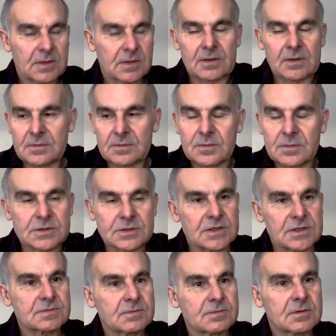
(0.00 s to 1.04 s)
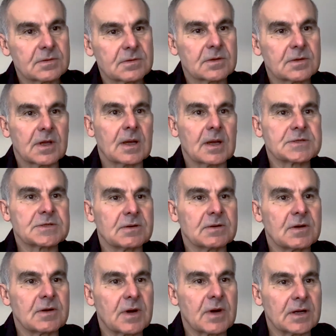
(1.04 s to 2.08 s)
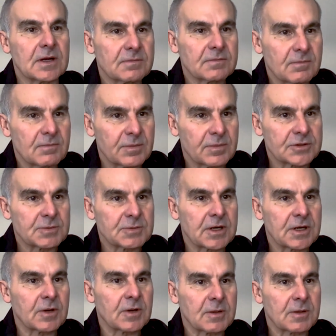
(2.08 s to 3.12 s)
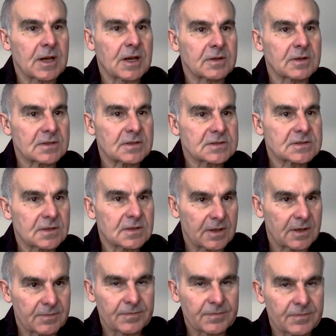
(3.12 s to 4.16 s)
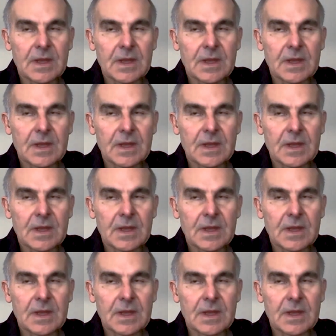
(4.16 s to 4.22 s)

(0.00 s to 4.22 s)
Yeah, which is absolutely right. Put your money where your mouth is. Yeah.